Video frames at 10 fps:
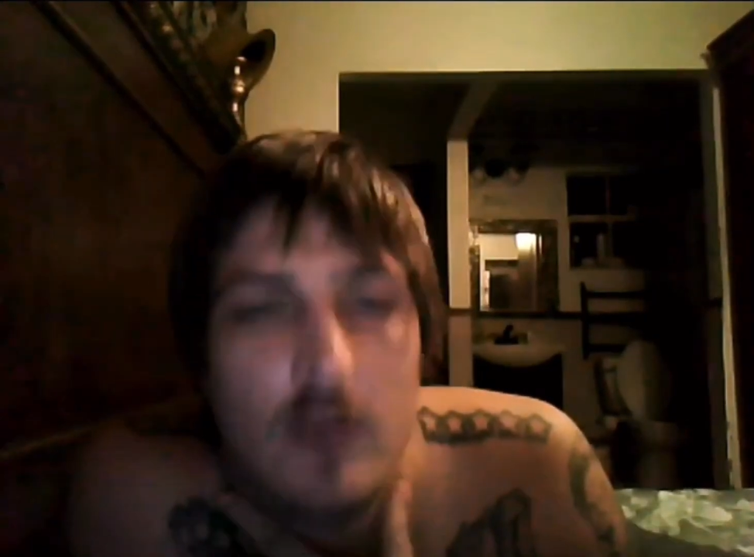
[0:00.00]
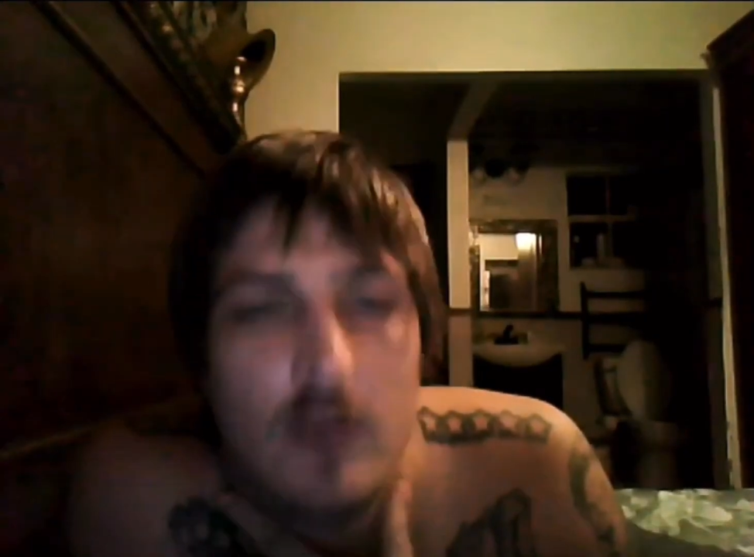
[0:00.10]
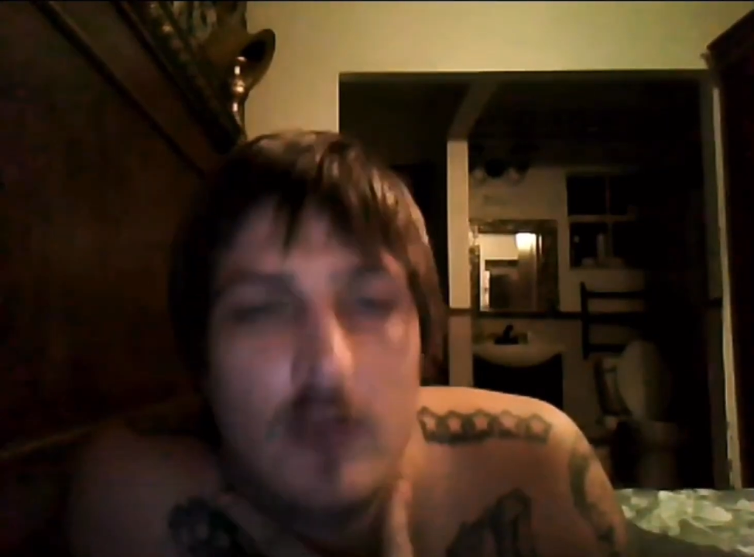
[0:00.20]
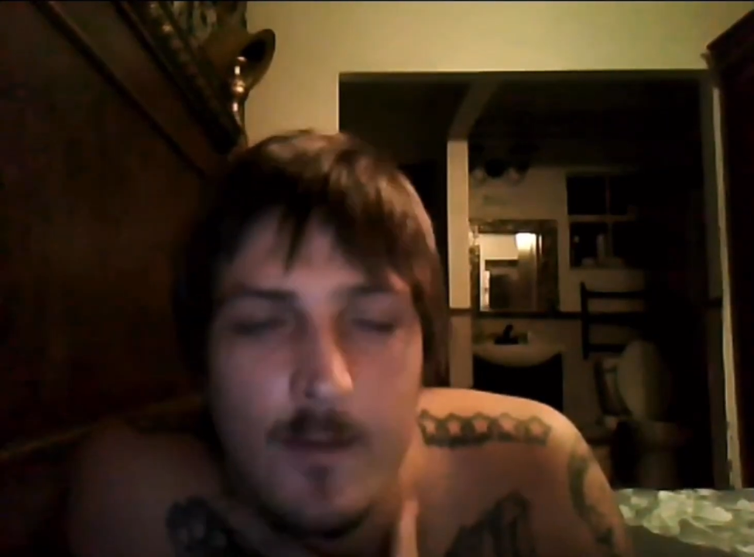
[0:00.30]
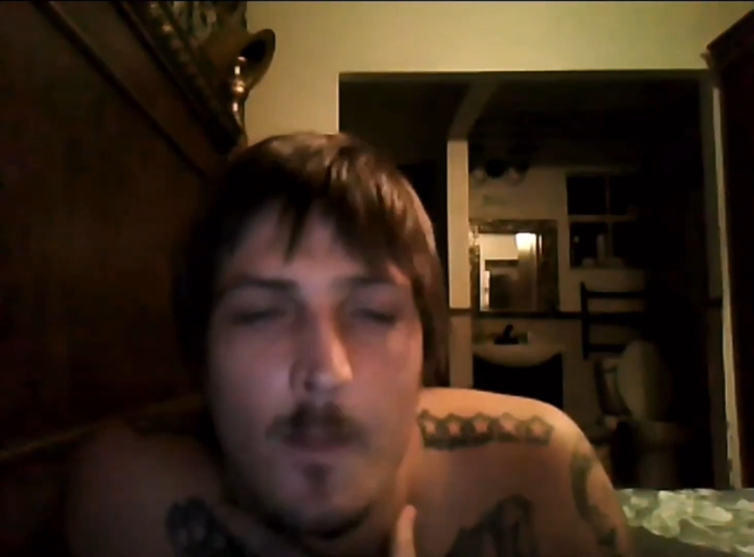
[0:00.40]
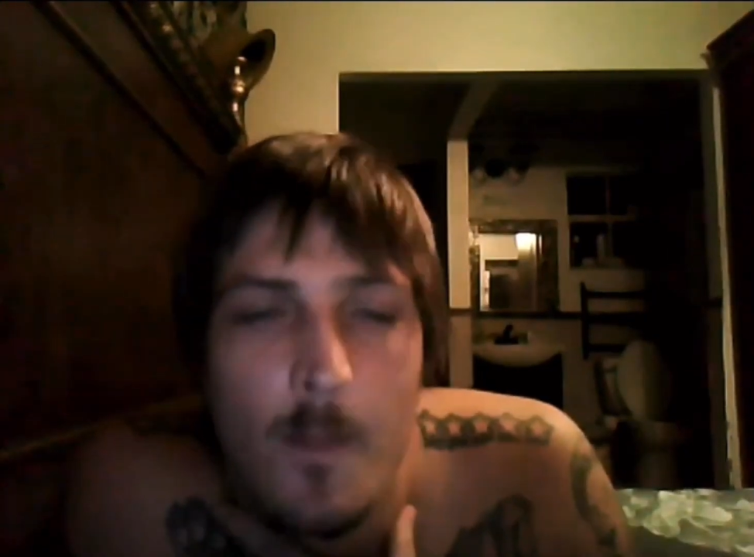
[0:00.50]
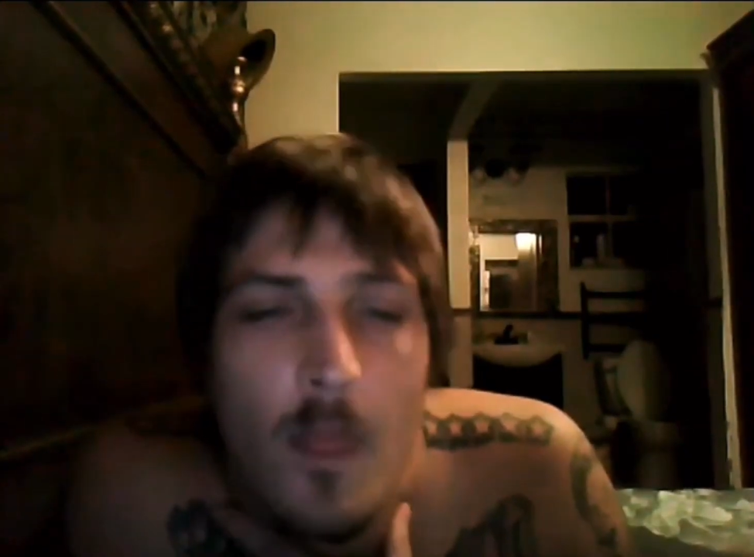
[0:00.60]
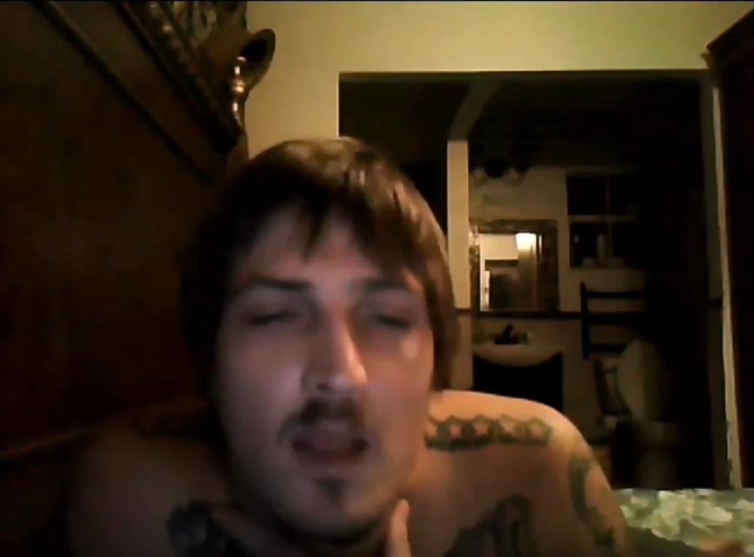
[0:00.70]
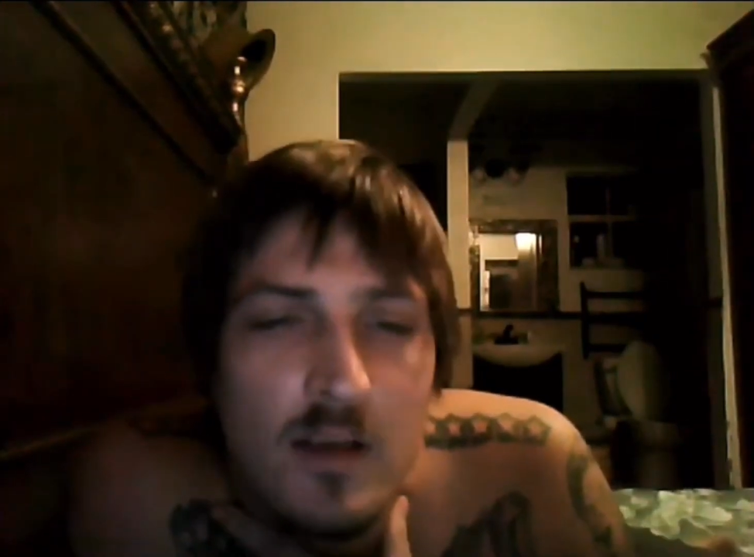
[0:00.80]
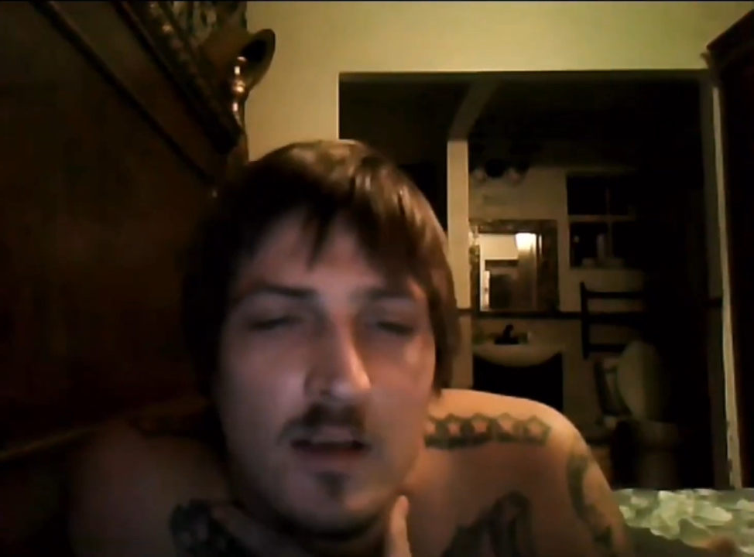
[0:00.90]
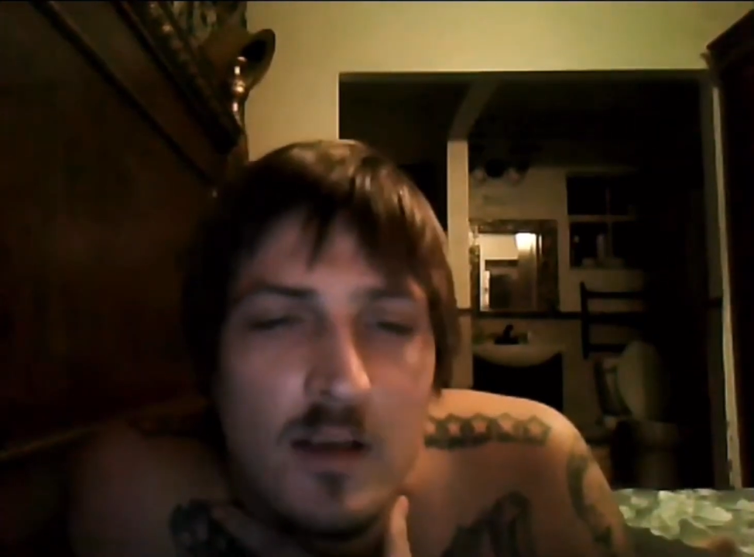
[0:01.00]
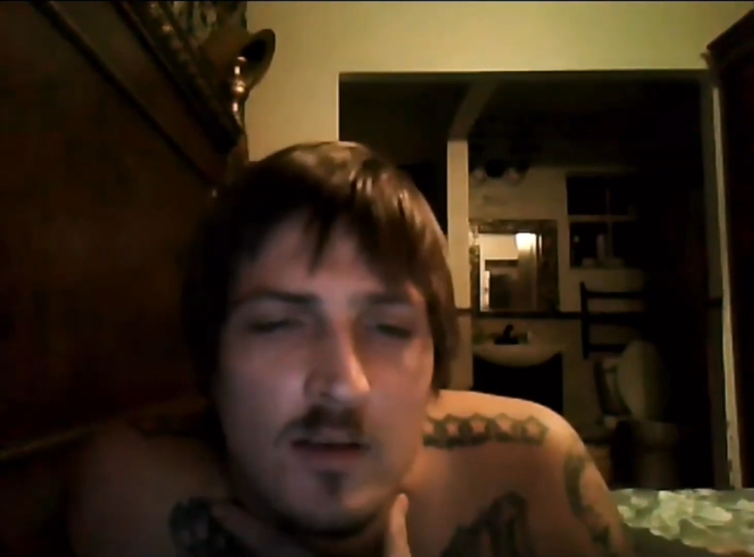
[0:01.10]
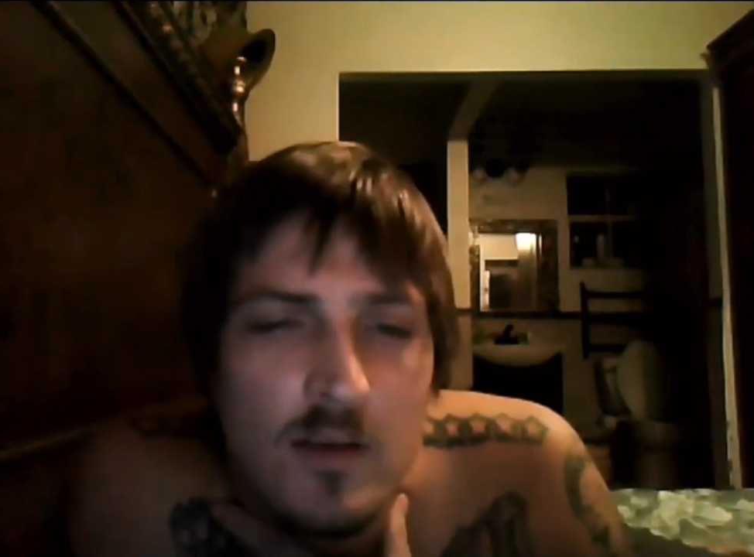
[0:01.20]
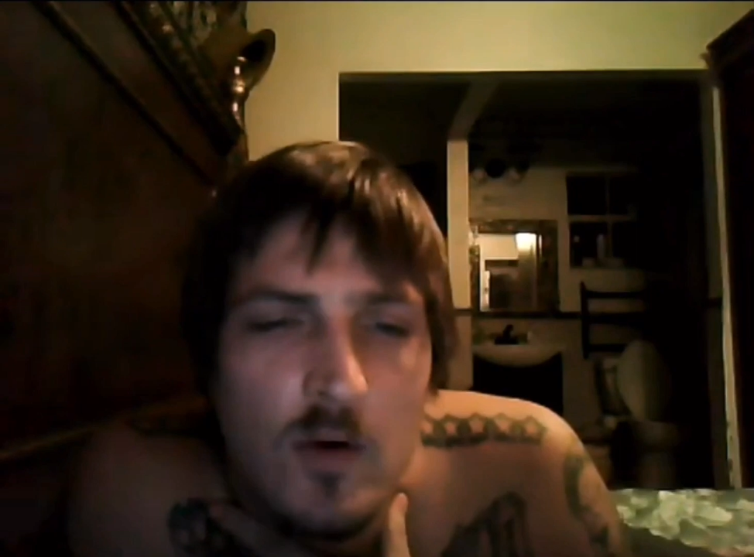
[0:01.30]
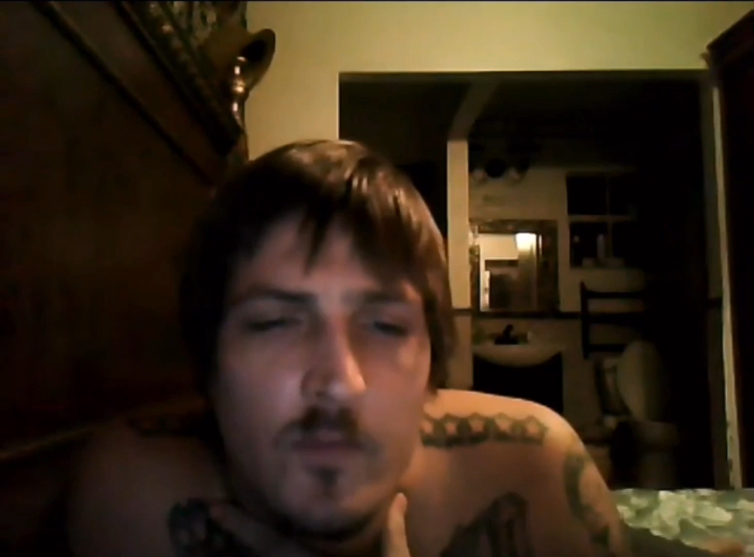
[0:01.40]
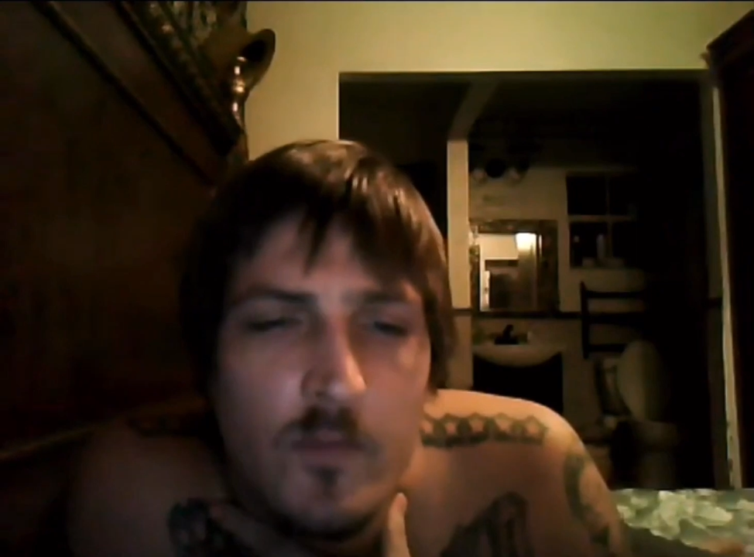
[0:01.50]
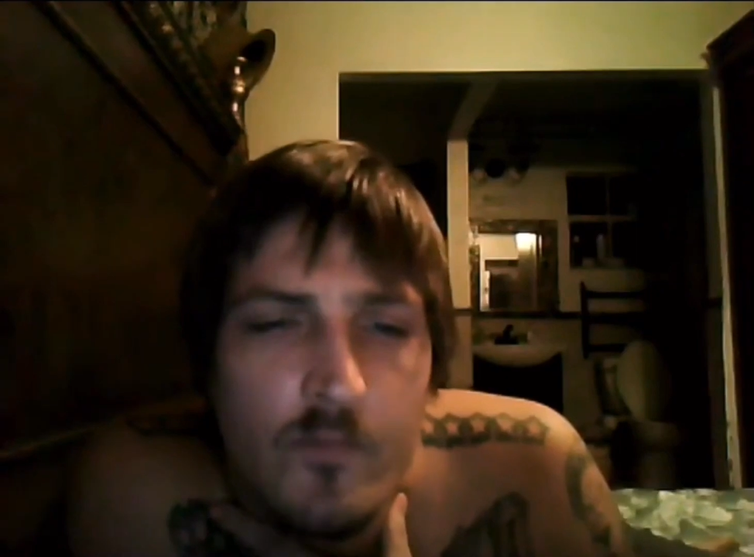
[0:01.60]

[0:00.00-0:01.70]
Okay, so